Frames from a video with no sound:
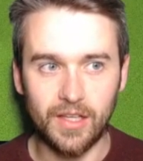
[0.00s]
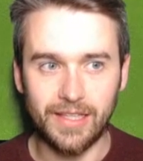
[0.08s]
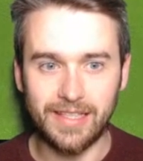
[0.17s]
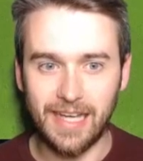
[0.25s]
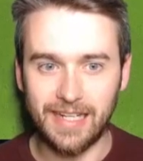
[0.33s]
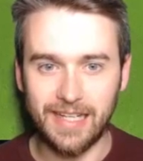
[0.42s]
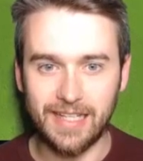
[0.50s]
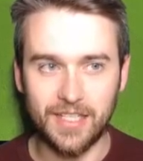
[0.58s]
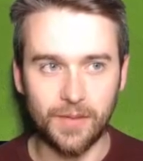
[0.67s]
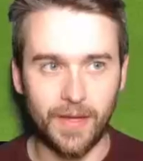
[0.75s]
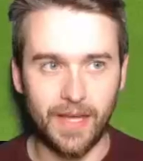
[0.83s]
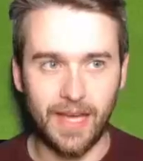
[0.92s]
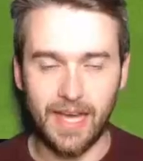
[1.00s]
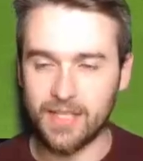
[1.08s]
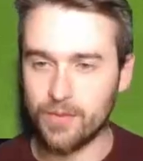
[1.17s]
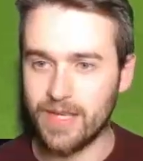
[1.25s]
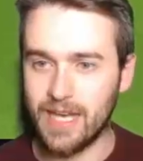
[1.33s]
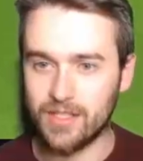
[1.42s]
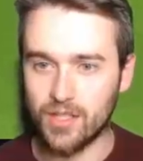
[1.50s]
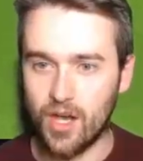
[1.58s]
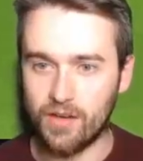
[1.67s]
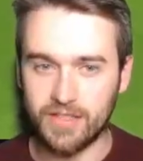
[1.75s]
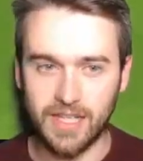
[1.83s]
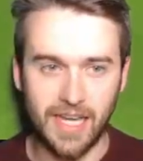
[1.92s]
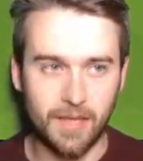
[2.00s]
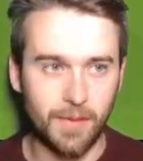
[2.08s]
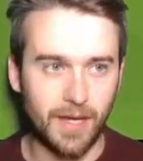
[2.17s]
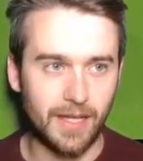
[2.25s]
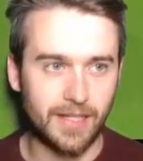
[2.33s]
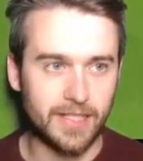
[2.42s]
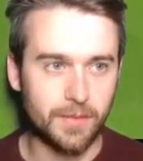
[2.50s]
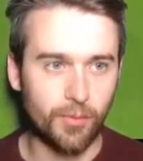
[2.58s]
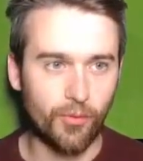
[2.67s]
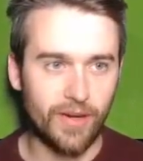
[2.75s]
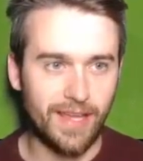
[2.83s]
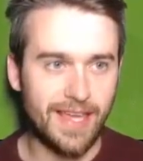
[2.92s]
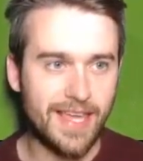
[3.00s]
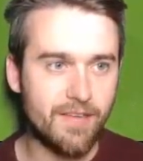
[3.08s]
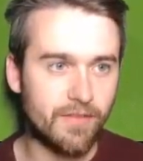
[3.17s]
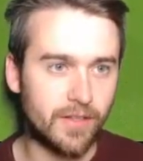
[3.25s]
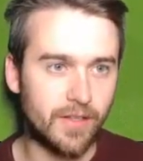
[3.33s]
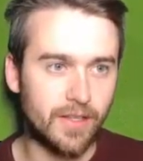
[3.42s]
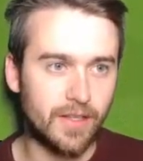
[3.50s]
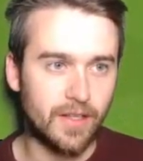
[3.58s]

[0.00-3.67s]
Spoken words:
getting into it as we get to half-time. And it's pretty even.